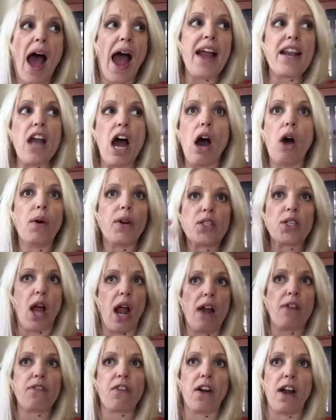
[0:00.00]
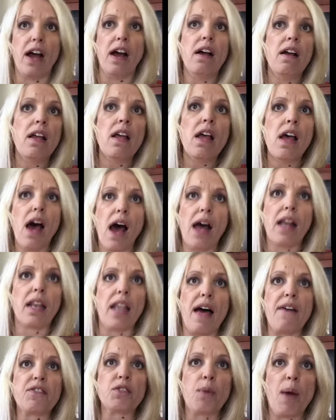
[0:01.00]
I know it's hard for a, a
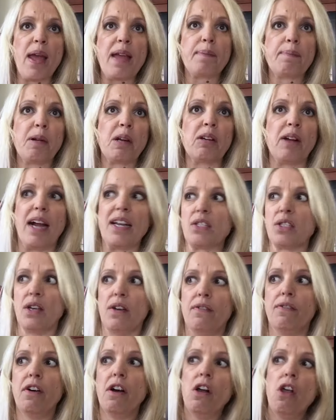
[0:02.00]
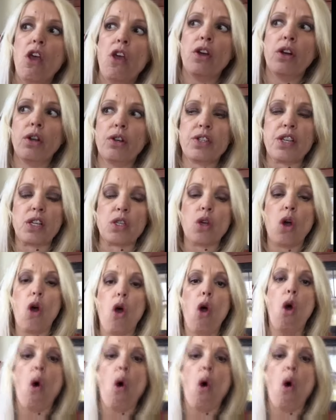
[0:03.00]
left wing progressive who sits